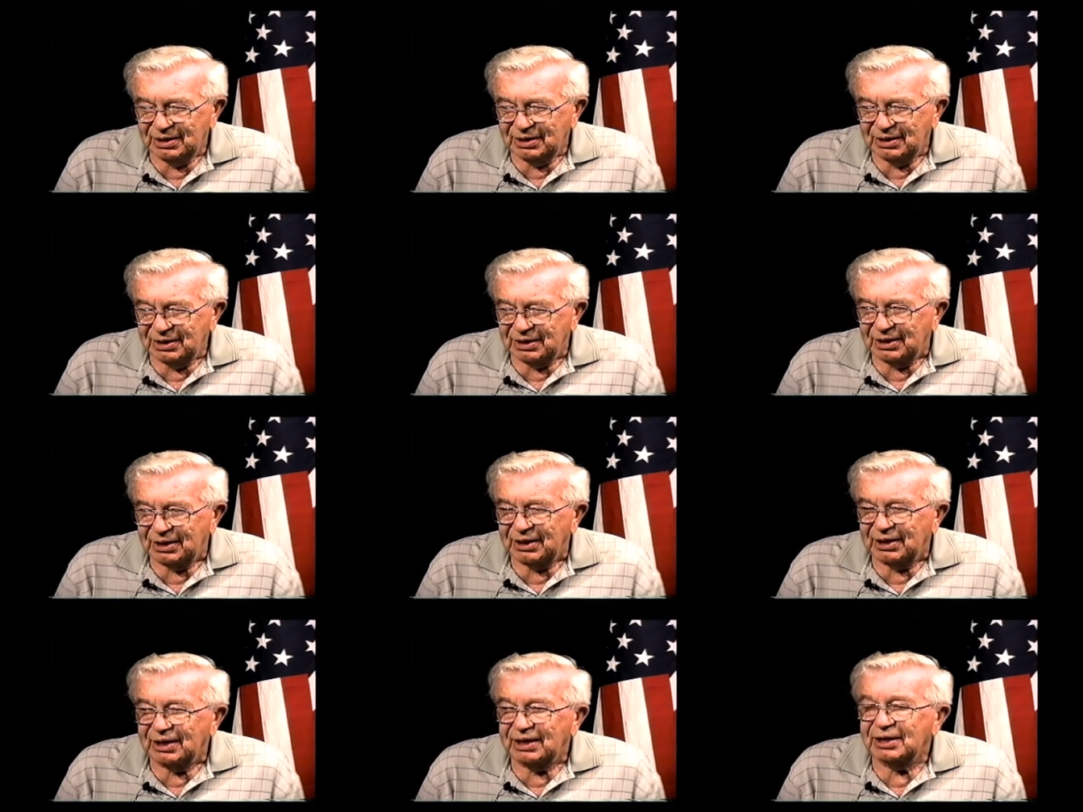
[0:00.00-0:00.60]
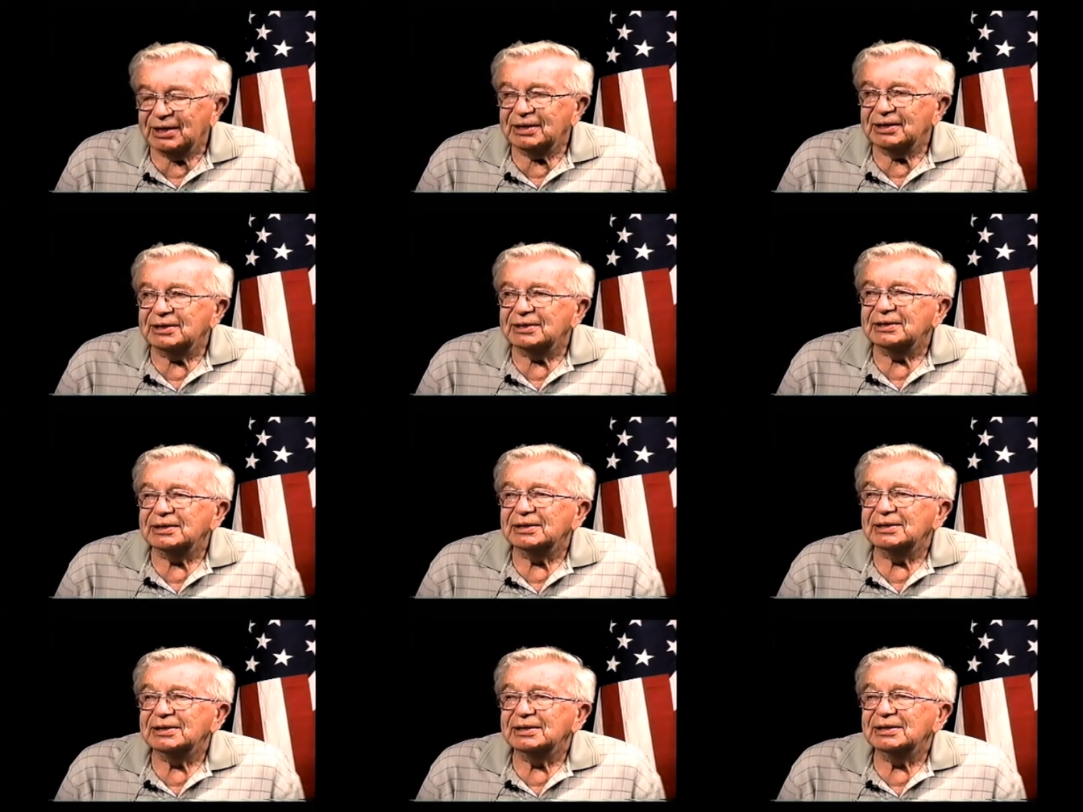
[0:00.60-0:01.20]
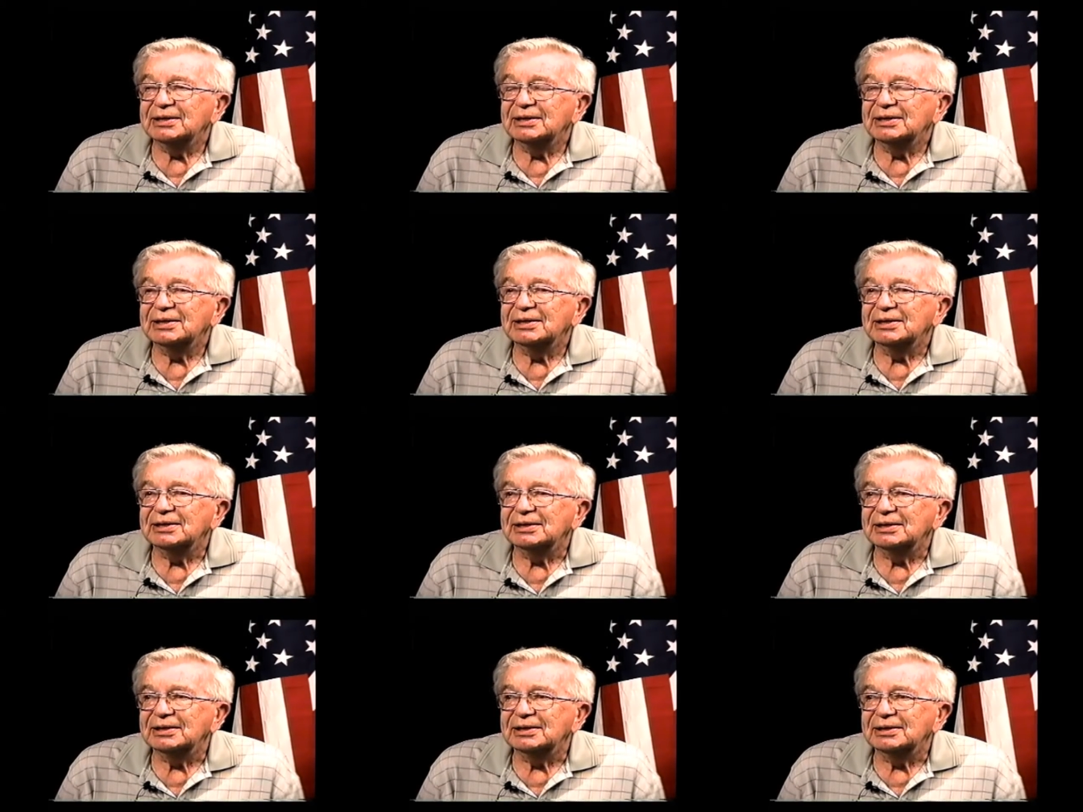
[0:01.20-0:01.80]
And
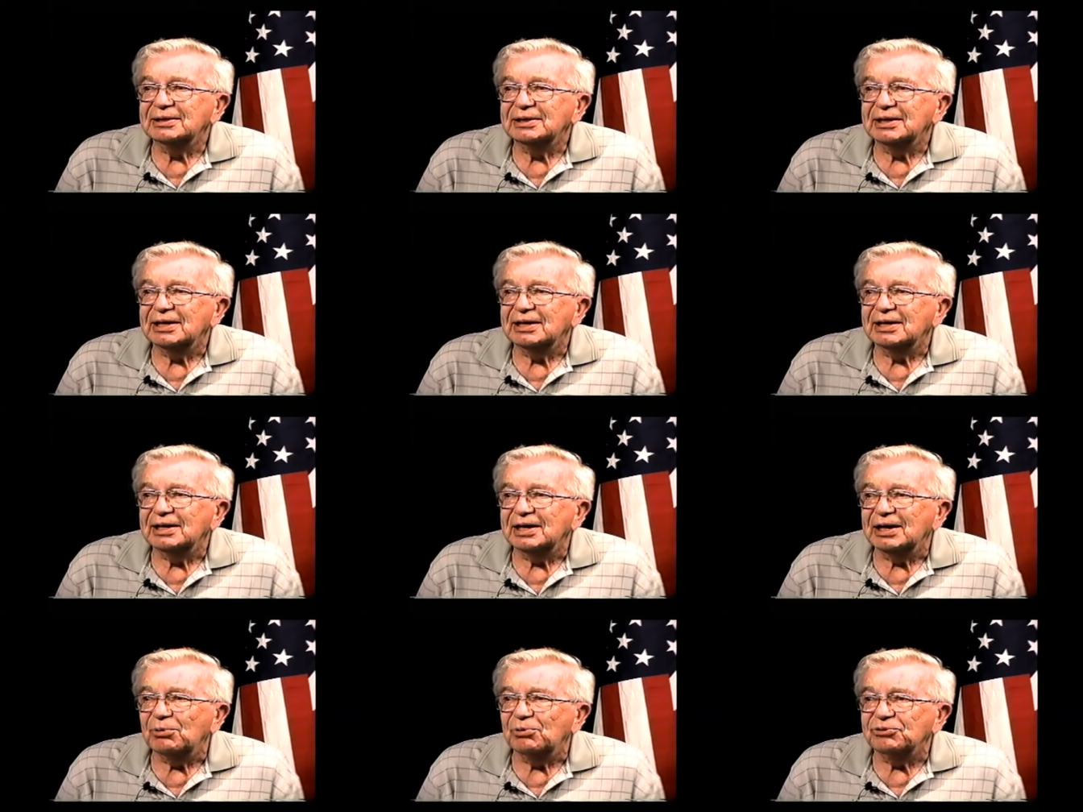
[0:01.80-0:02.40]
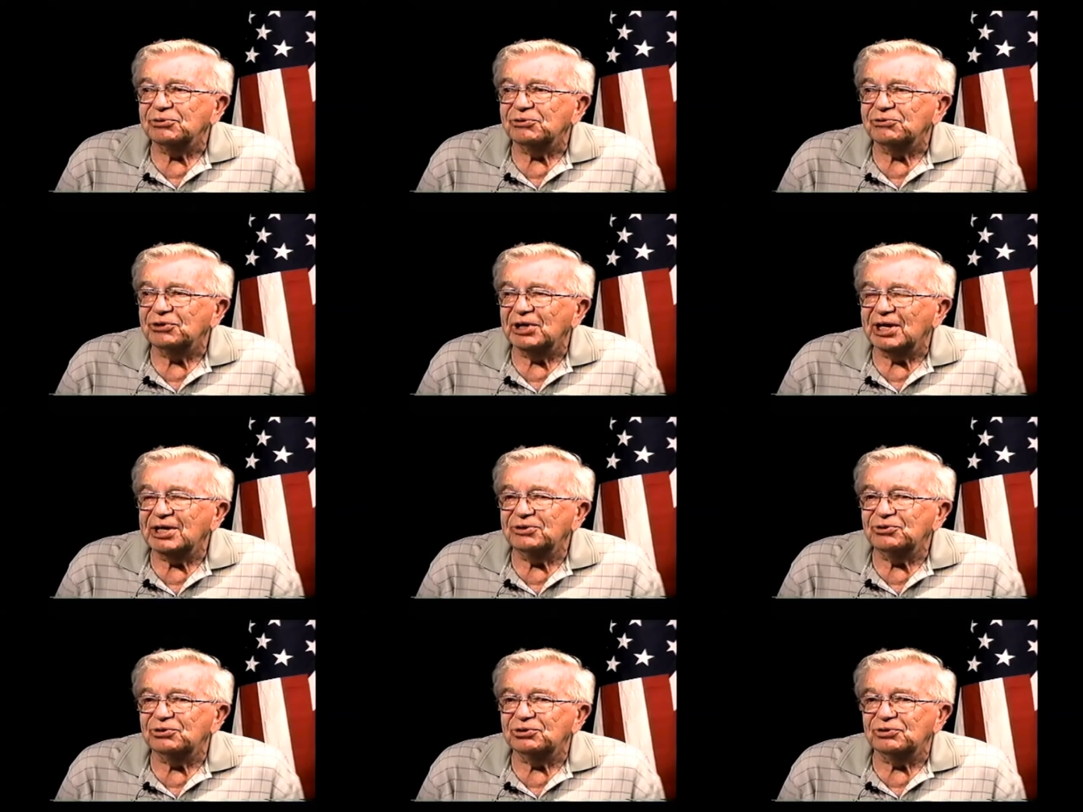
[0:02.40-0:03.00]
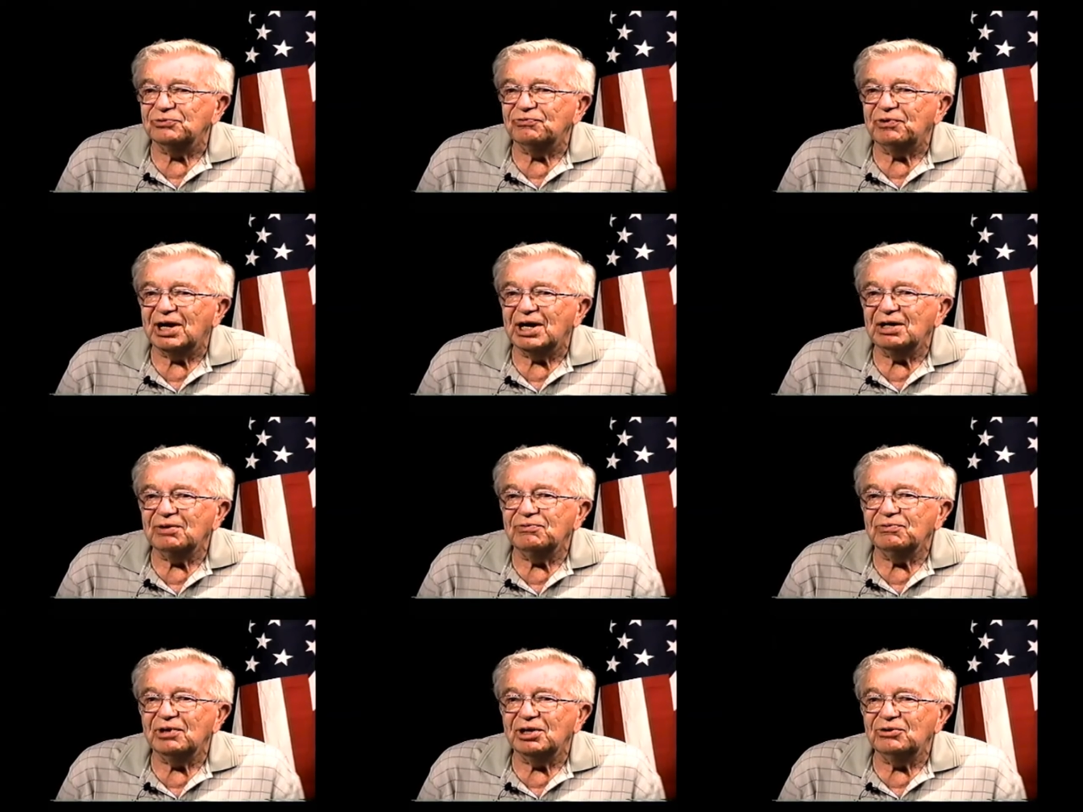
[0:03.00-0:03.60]
I was assigned to the
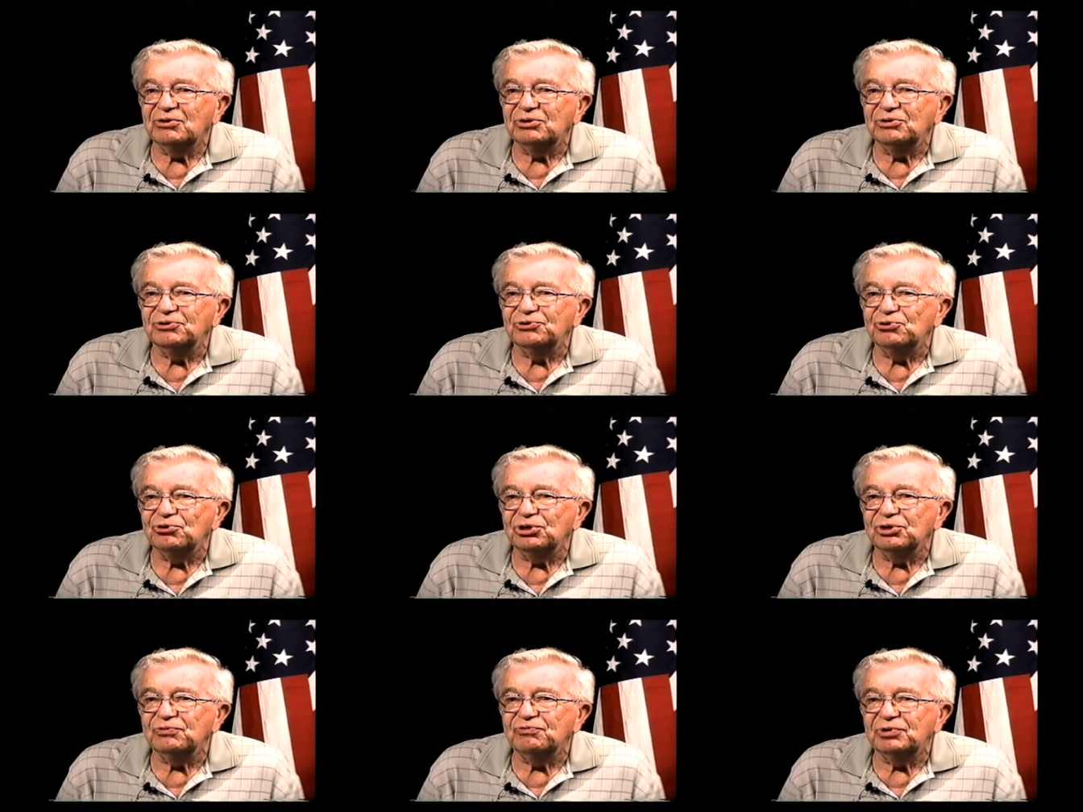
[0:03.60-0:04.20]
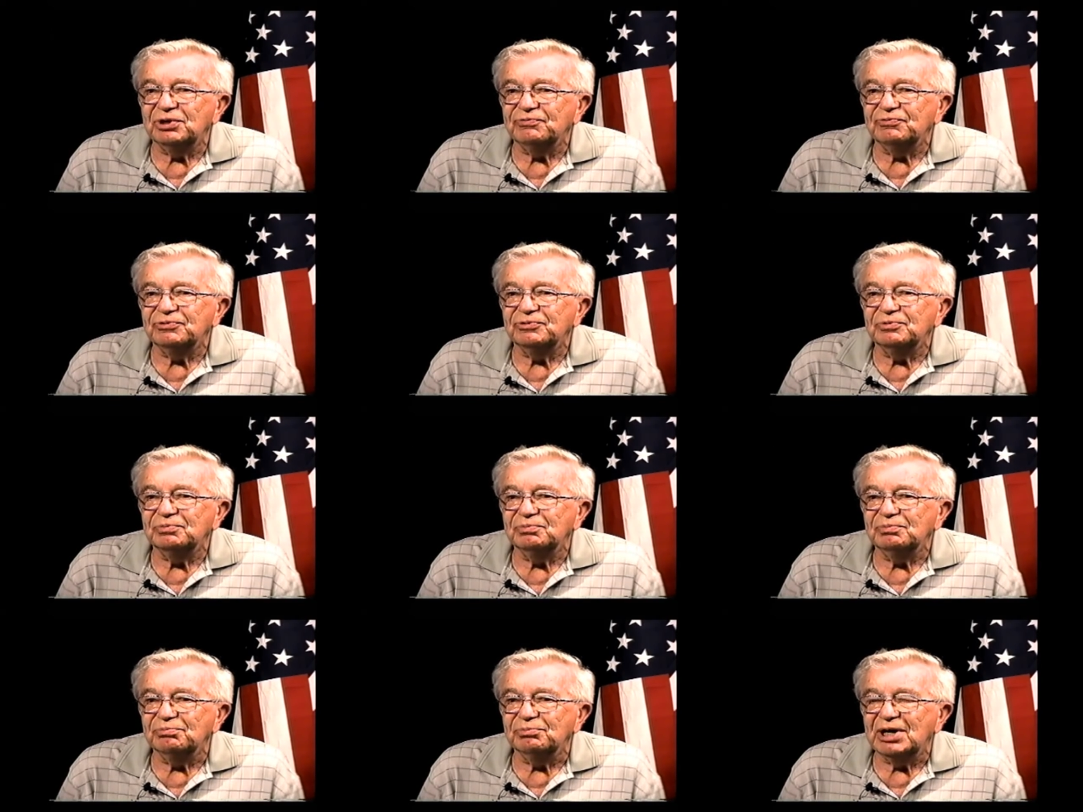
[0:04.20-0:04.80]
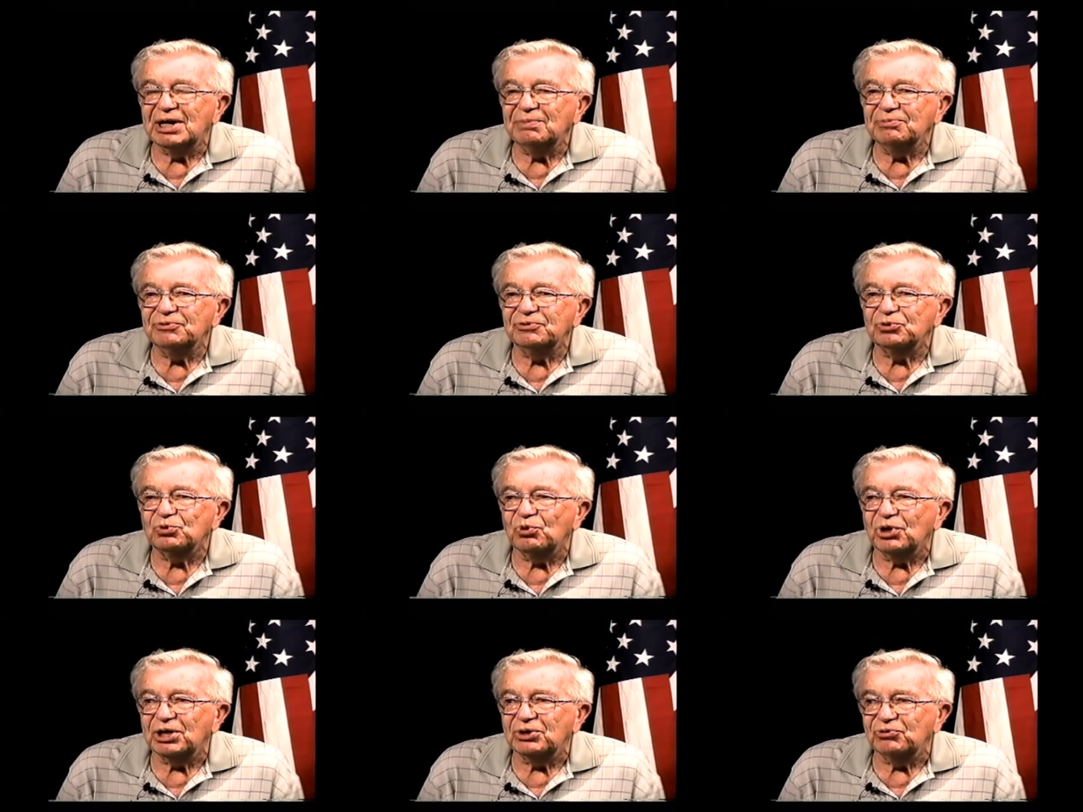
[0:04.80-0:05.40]
535th Bomb
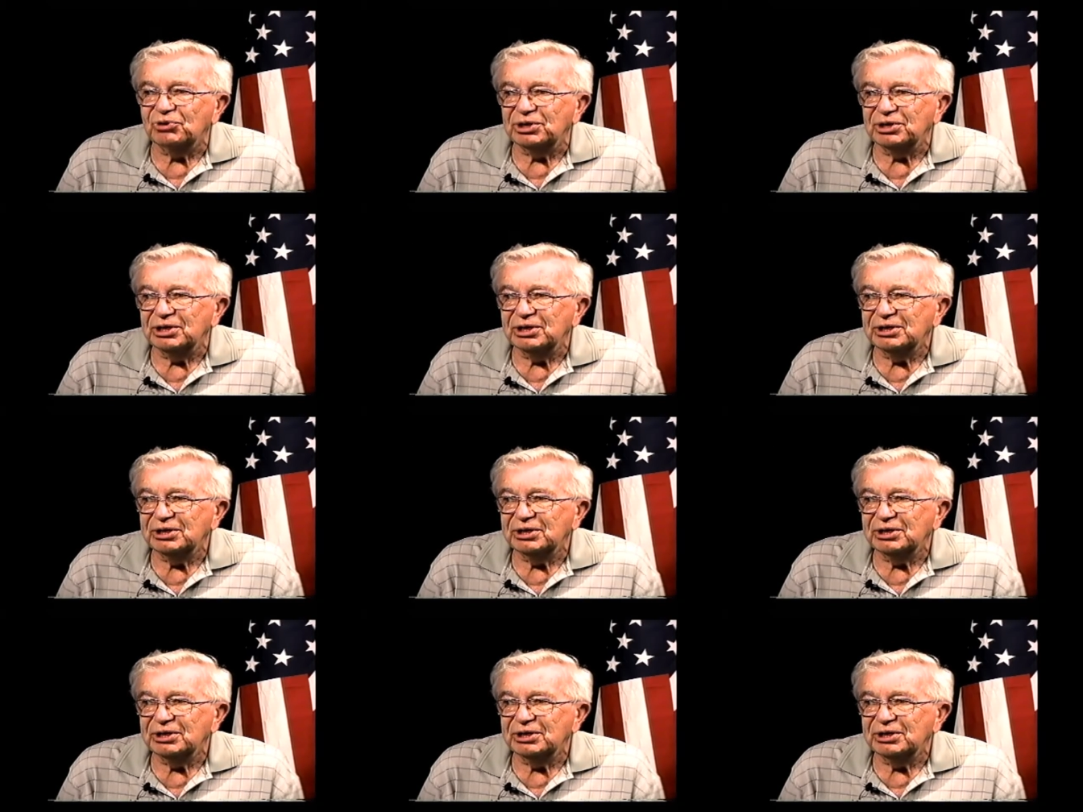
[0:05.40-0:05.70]
Squadron.